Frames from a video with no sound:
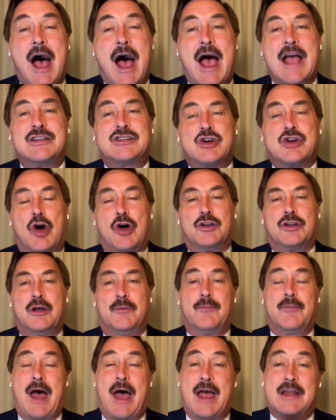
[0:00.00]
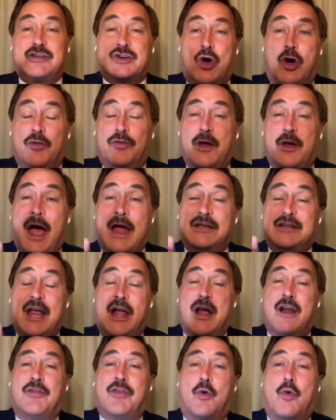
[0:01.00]
I
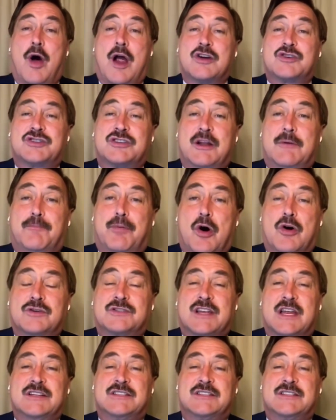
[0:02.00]
dared the Washington Post.